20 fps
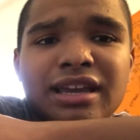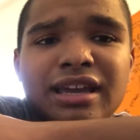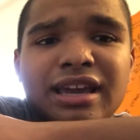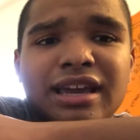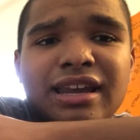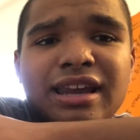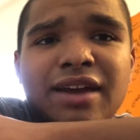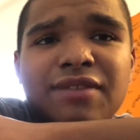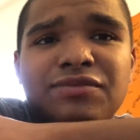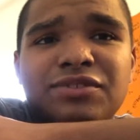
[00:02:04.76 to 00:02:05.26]

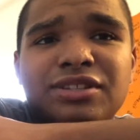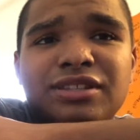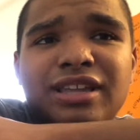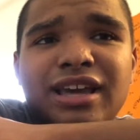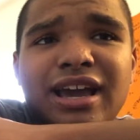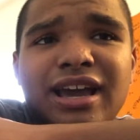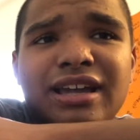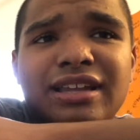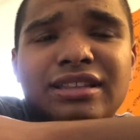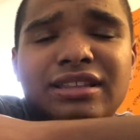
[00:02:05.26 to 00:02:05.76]
And after
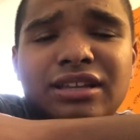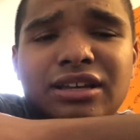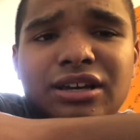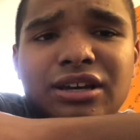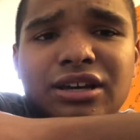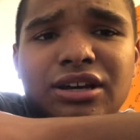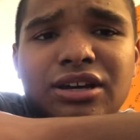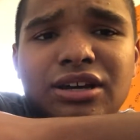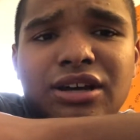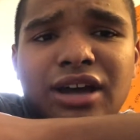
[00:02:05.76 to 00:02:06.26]
that,
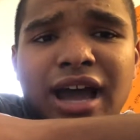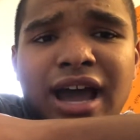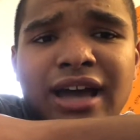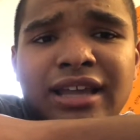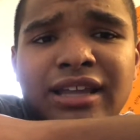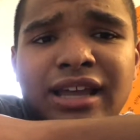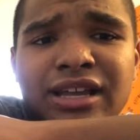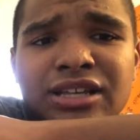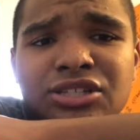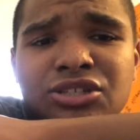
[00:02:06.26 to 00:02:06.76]
the
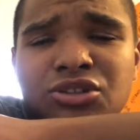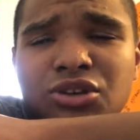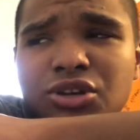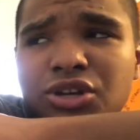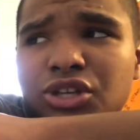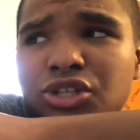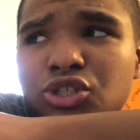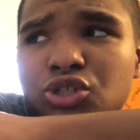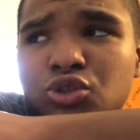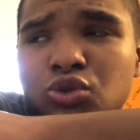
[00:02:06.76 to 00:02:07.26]
Allies
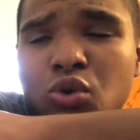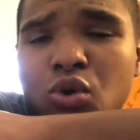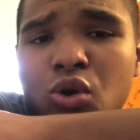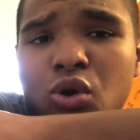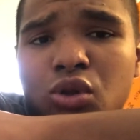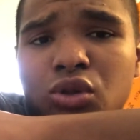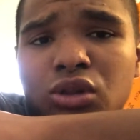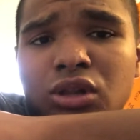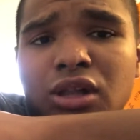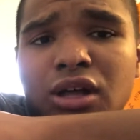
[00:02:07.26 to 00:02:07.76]
took
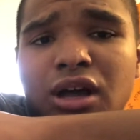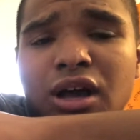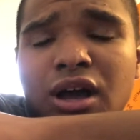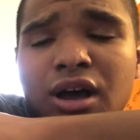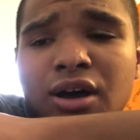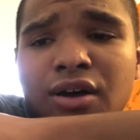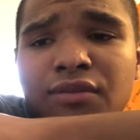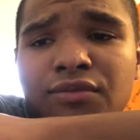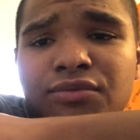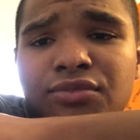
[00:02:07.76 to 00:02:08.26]
control
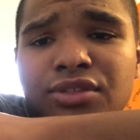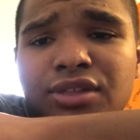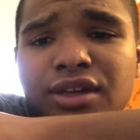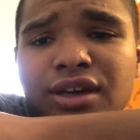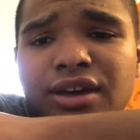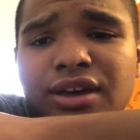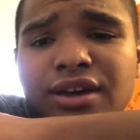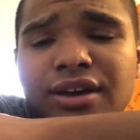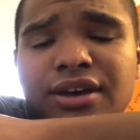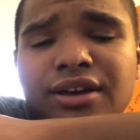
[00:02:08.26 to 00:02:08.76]
of
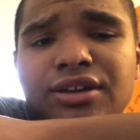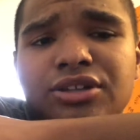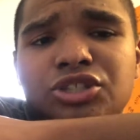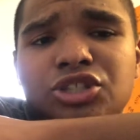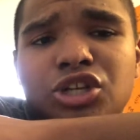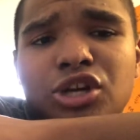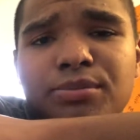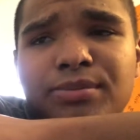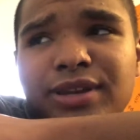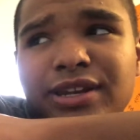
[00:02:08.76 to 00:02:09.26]
the
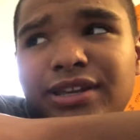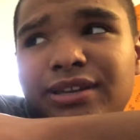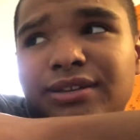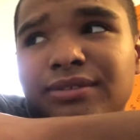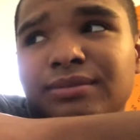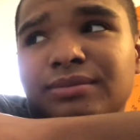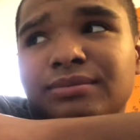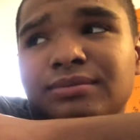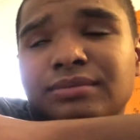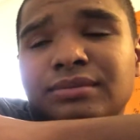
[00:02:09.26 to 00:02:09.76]
Germany.
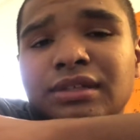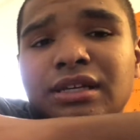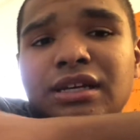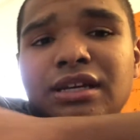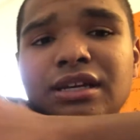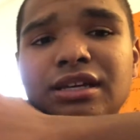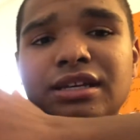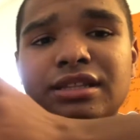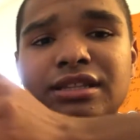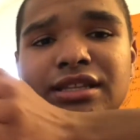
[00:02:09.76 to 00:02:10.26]

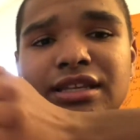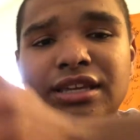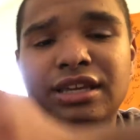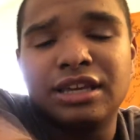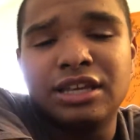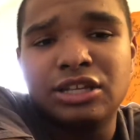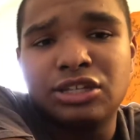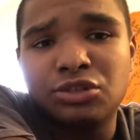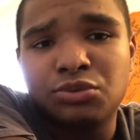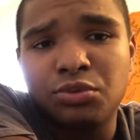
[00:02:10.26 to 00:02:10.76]
The
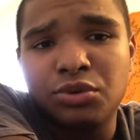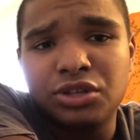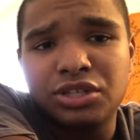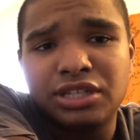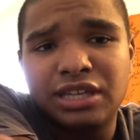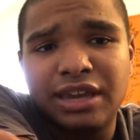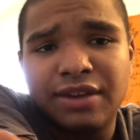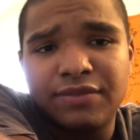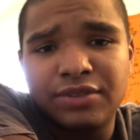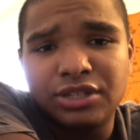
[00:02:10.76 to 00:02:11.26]
East was
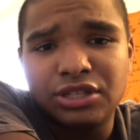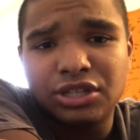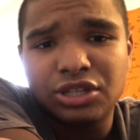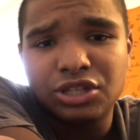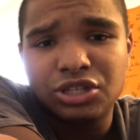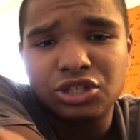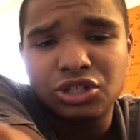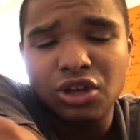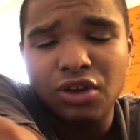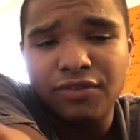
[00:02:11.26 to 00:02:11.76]
given to the
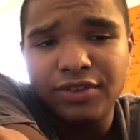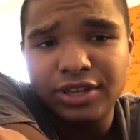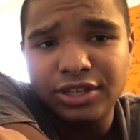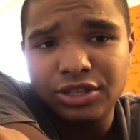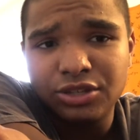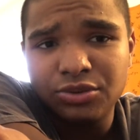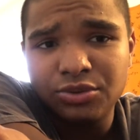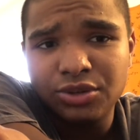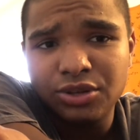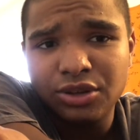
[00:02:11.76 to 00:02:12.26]
Soviet
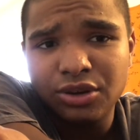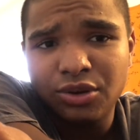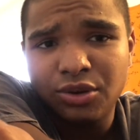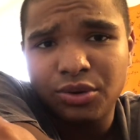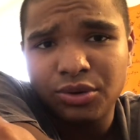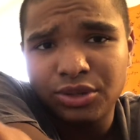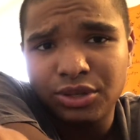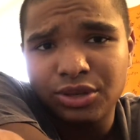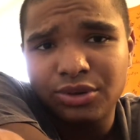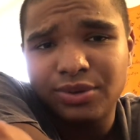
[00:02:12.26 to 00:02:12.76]
Union,
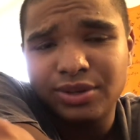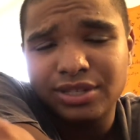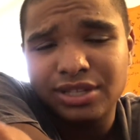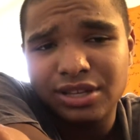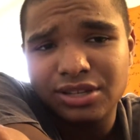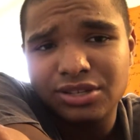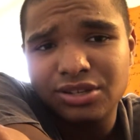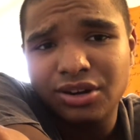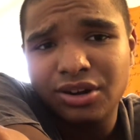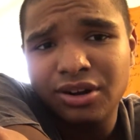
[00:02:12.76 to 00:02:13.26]
or the
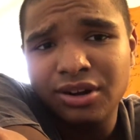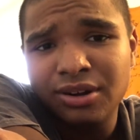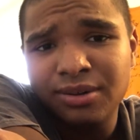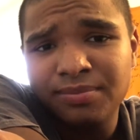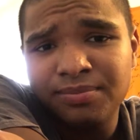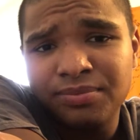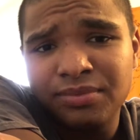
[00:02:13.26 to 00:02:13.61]
USSR,